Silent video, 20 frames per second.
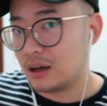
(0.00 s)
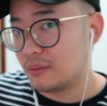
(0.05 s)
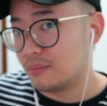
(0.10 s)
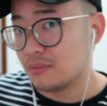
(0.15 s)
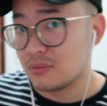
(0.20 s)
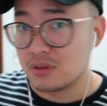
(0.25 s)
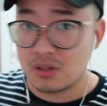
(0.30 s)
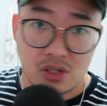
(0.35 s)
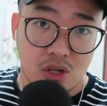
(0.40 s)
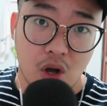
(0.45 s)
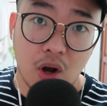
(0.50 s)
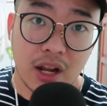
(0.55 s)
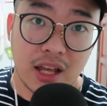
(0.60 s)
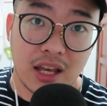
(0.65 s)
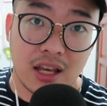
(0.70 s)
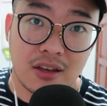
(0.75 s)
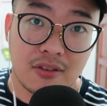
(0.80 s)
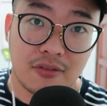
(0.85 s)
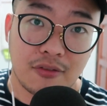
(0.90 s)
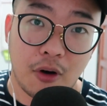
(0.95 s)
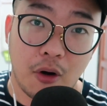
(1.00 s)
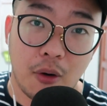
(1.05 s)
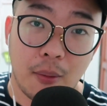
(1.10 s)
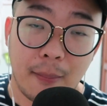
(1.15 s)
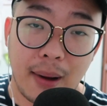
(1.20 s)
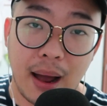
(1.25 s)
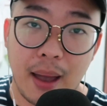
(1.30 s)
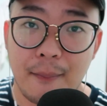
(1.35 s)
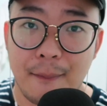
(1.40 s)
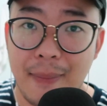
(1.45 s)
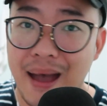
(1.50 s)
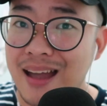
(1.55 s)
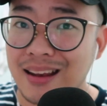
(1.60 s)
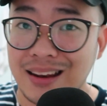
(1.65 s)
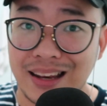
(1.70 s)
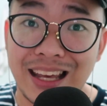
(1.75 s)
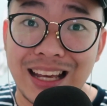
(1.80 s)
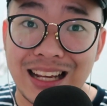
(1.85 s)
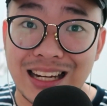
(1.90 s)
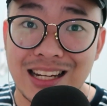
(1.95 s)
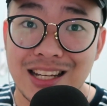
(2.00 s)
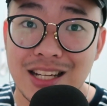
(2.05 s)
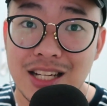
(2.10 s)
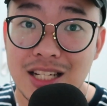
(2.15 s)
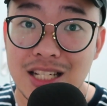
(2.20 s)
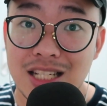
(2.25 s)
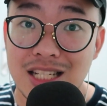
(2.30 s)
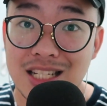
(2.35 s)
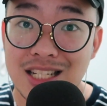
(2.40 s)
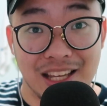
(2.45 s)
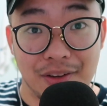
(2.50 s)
I'm sorry for my bad English.